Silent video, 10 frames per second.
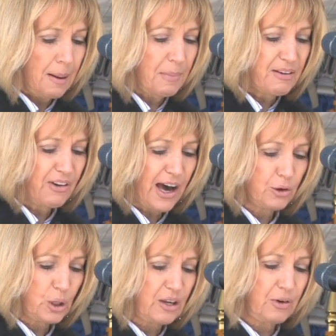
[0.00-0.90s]
My
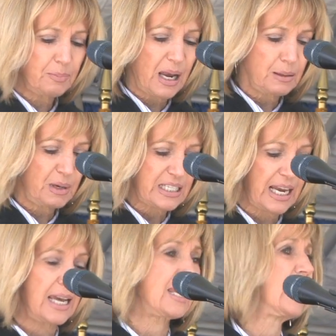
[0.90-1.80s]
father even made me
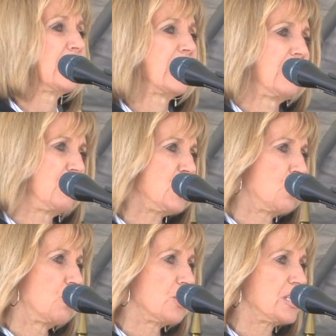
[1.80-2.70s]
take an accounting
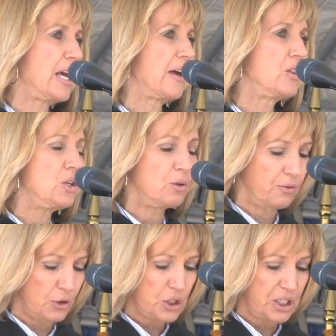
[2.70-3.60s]
course at the
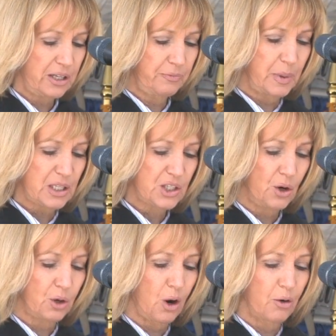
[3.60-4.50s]
University of
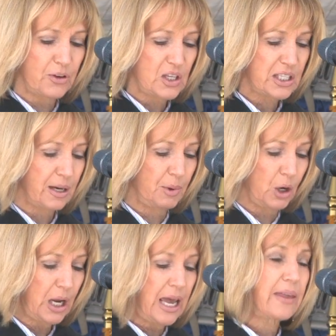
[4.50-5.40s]
Minnesota over the
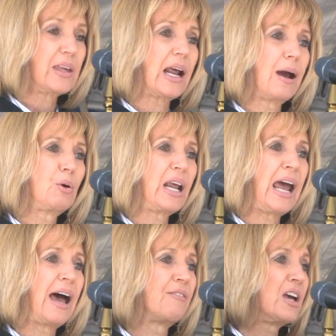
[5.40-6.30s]
summer that I would
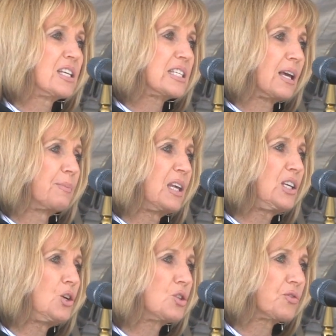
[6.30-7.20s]
have something
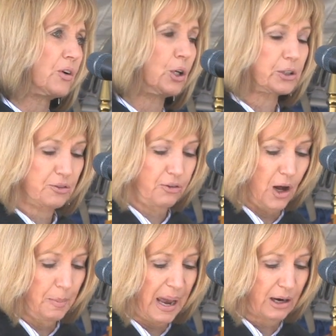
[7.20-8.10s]
useful to
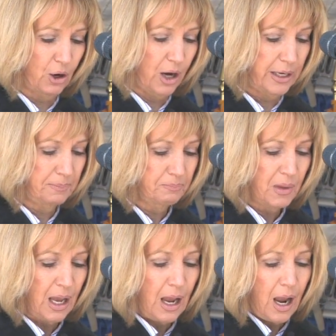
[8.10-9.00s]
fall back on
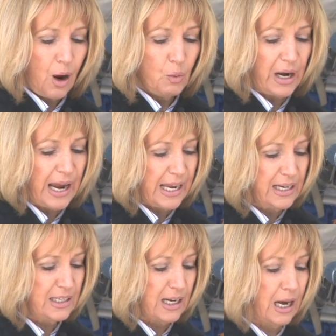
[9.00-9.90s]
when I
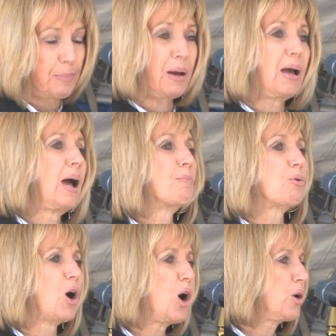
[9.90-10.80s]
ended up
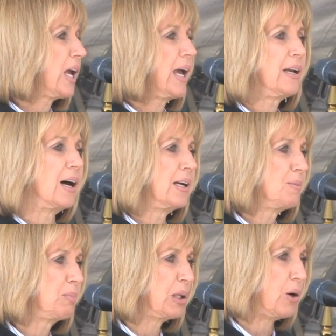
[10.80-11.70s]
broke and
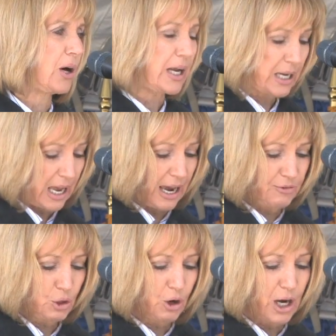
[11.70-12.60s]
unemployed
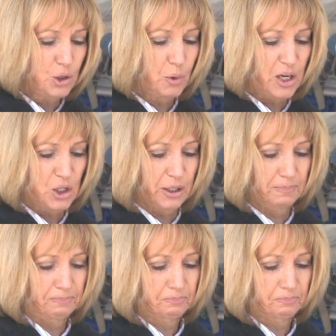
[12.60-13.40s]
after graduation,